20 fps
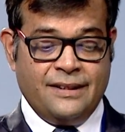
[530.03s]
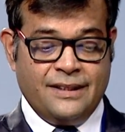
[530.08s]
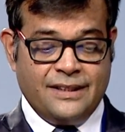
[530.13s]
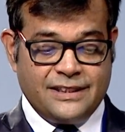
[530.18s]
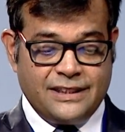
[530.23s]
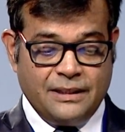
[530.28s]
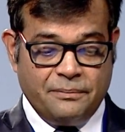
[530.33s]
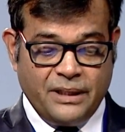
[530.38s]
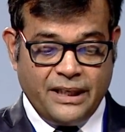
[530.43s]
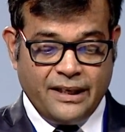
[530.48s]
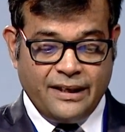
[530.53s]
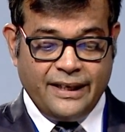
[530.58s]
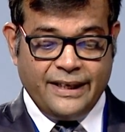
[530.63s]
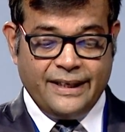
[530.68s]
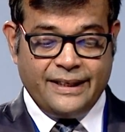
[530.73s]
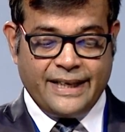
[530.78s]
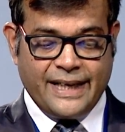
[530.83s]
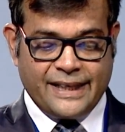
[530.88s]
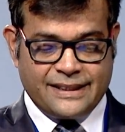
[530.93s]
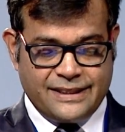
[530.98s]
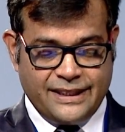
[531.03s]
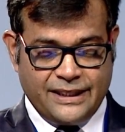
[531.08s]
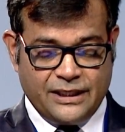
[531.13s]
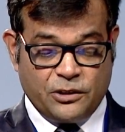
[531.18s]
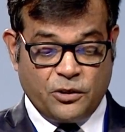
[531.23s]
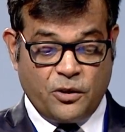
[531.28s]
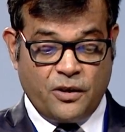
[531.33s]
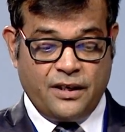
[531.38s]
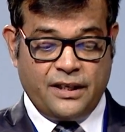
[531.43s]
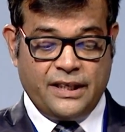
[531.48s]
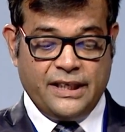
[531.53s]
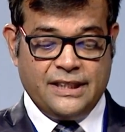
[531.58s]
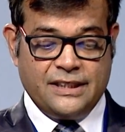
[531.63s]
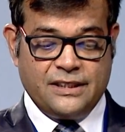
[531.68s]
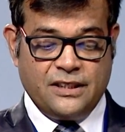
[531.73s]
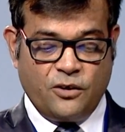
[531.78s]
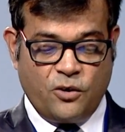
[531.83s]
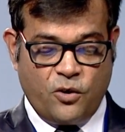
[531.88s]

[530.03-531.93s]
Similarly, taxing authorities, the